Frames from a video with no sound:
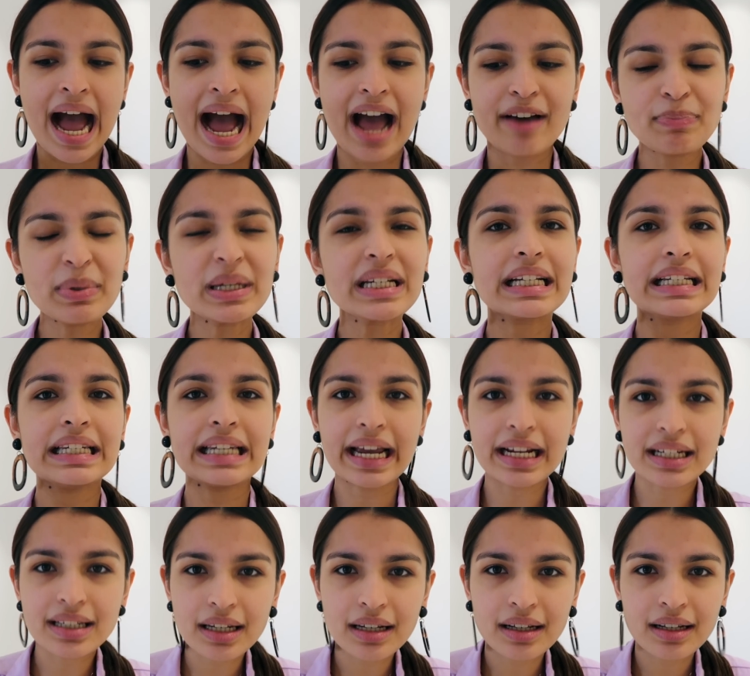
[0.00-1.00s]
I've been
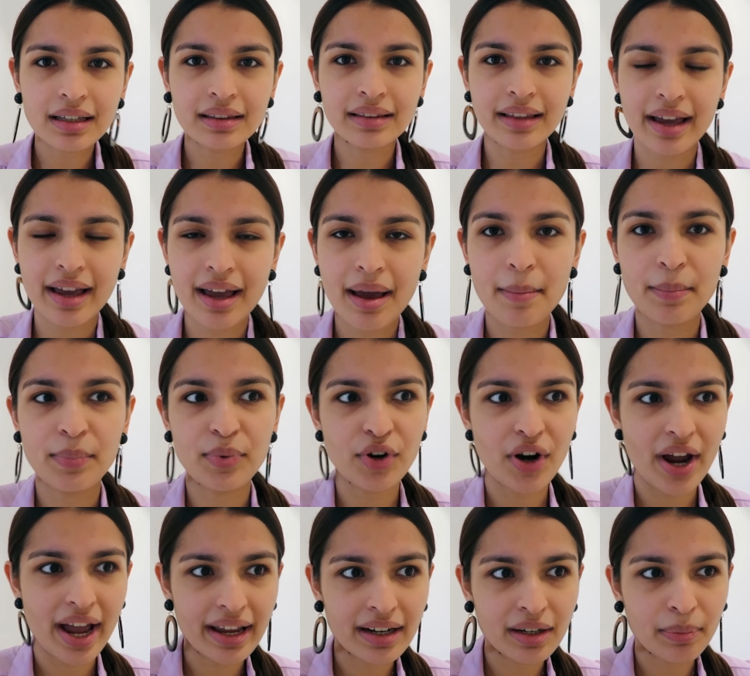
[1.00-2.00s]
collecting their
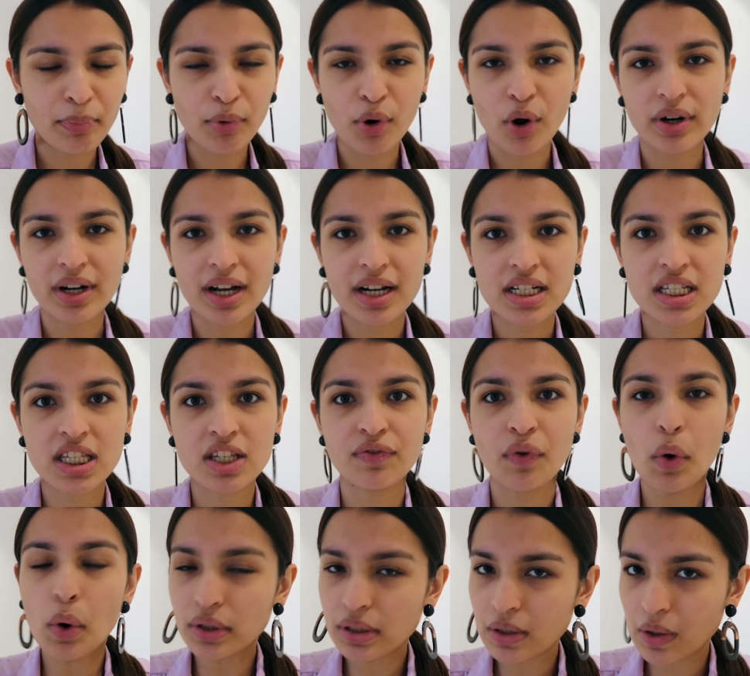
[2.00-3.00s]
brand products
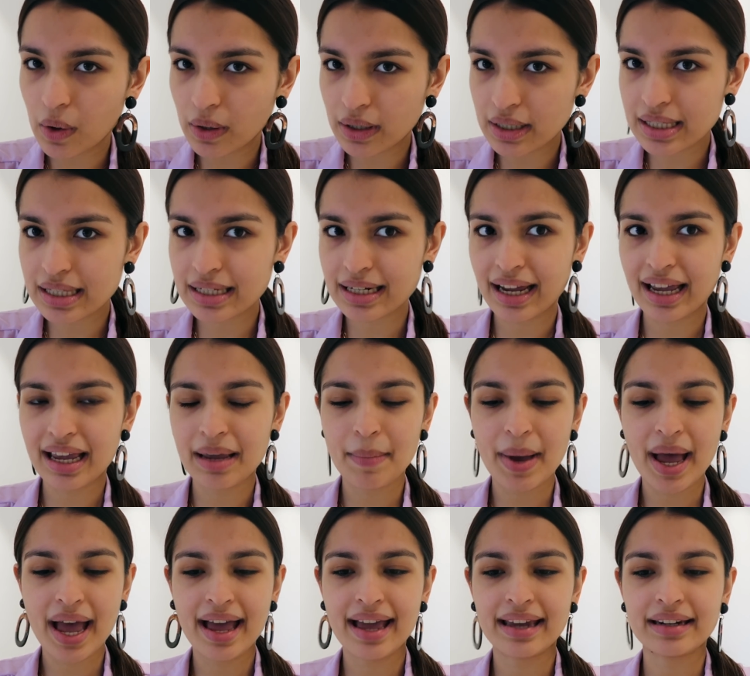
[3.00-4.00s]
for the longest
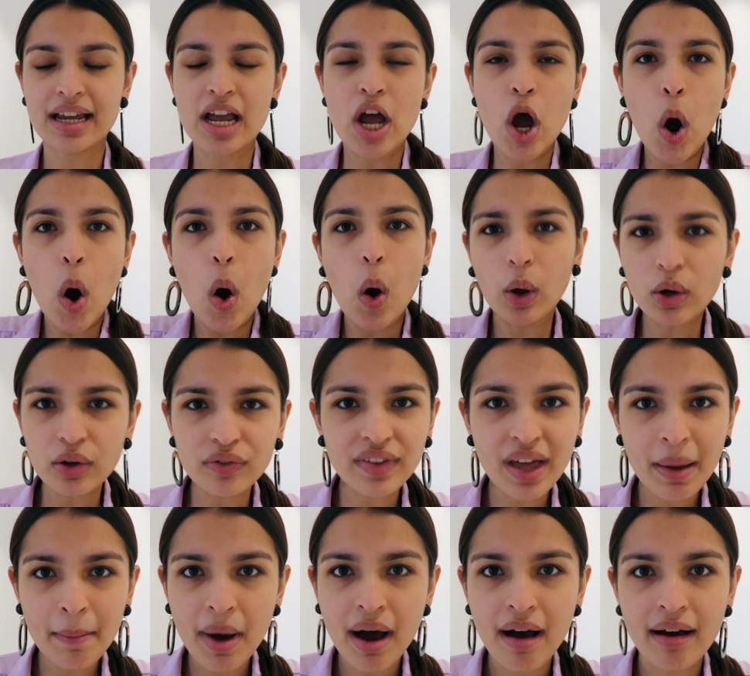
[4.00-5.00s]
time, and all of
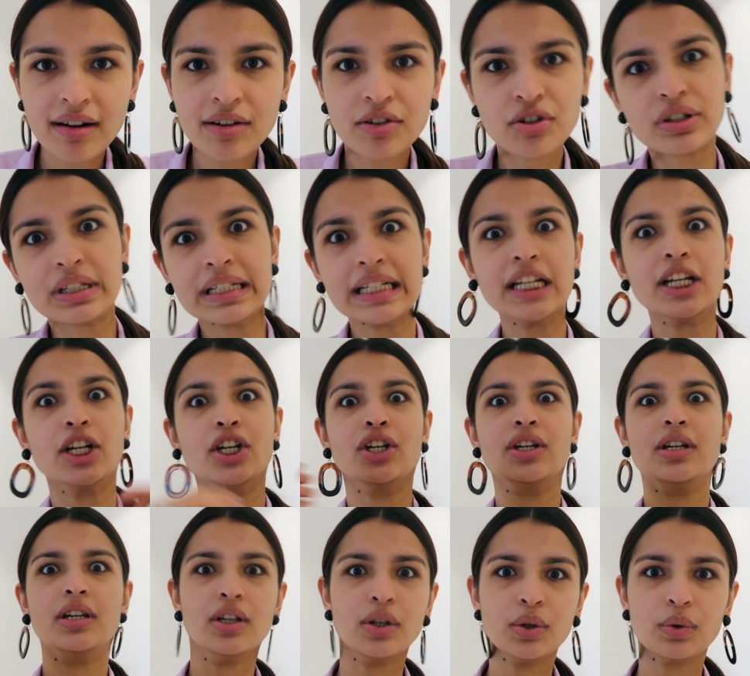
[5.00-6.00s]
them aren't really
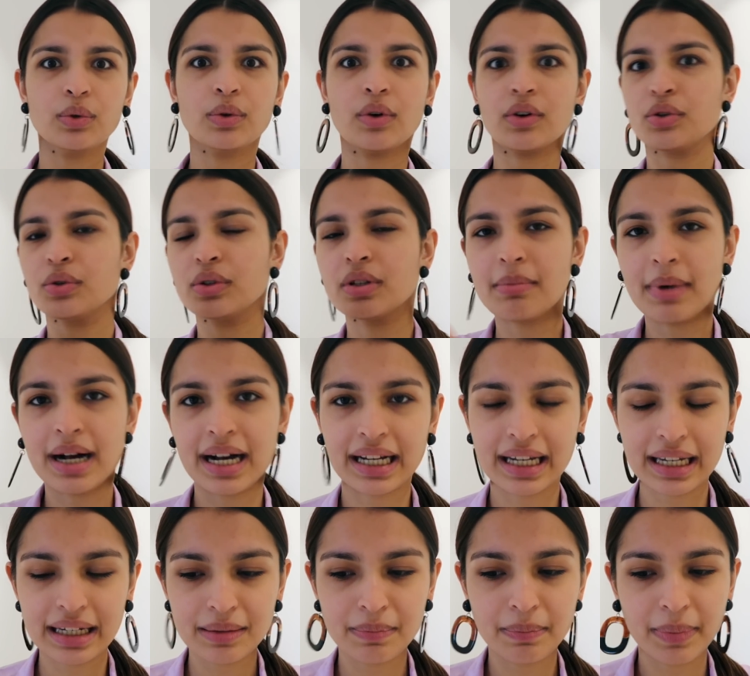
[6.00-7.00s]
new to the
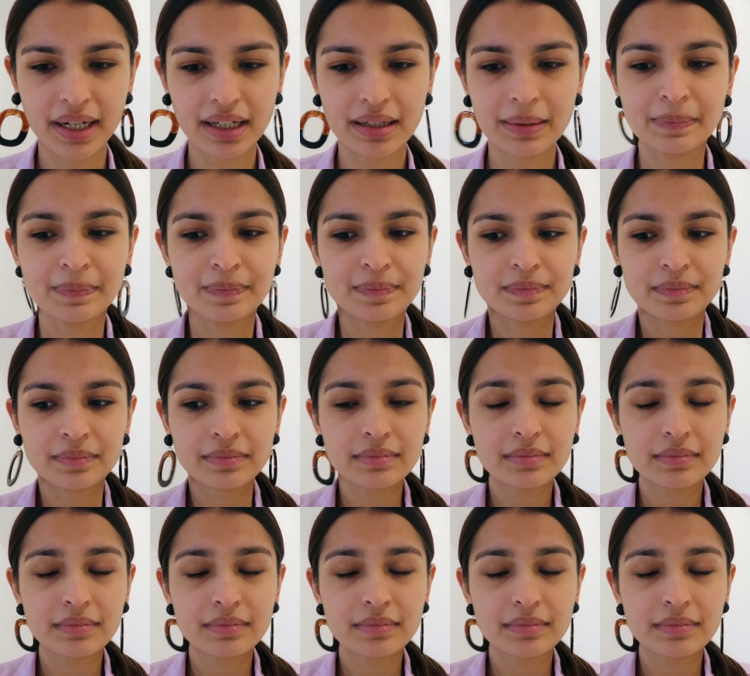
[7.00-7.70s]
market, but